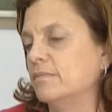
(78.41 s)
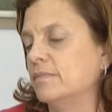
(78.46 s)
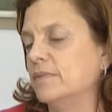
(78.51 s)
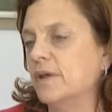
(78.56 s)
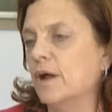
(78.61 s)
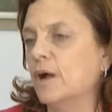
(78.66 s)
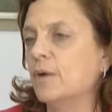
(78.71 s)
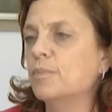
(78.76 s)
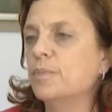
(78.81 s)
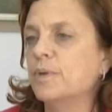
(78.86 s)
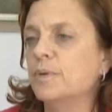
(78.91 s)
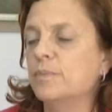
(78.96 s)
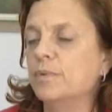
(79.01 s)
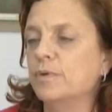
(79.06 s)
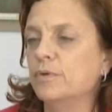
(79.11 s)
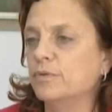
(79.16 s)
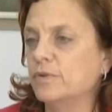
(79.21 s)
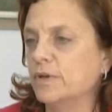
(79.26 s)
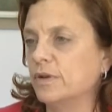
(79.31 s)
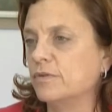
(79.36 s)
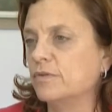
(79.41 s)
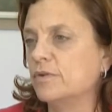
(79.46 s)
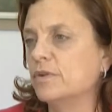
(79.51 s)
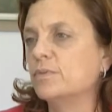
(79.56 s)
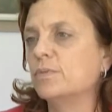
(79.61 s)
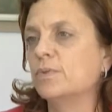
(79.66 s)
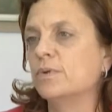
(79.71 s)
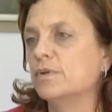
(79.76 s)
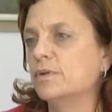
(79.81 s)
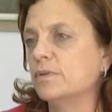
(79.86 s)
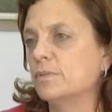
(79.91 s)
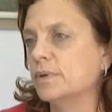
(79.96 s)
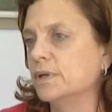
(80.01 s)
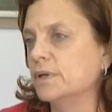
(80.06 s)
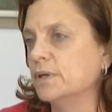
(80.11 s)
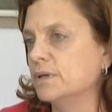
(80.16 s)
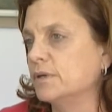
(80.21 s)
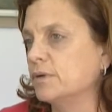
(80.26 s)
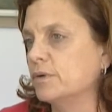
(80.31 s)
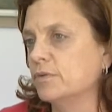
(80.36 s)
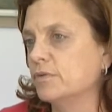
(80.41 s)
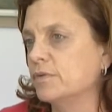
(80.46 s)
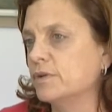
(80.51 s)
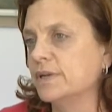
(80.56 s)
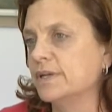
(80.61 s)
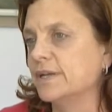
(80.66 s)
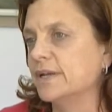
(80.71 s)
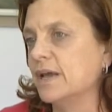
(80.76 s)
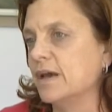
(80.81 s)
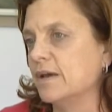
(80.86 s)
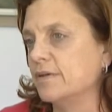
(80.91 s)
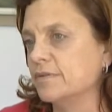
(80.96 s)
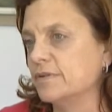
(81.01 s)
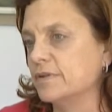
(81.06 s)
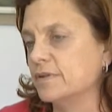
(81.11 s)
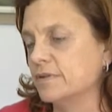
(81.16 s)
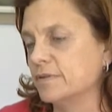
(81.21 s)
young people who take responsibility over their lives.